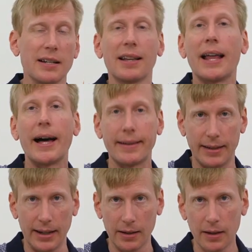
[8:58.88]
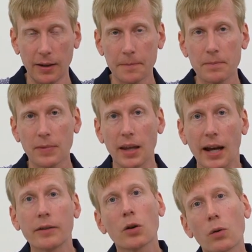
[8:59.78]
case, a latte.
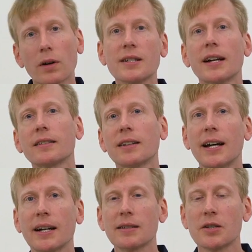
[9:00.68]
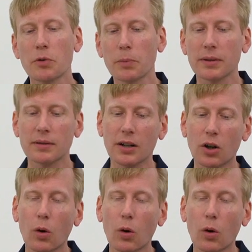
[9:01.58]
And on the horizontal axis, we put the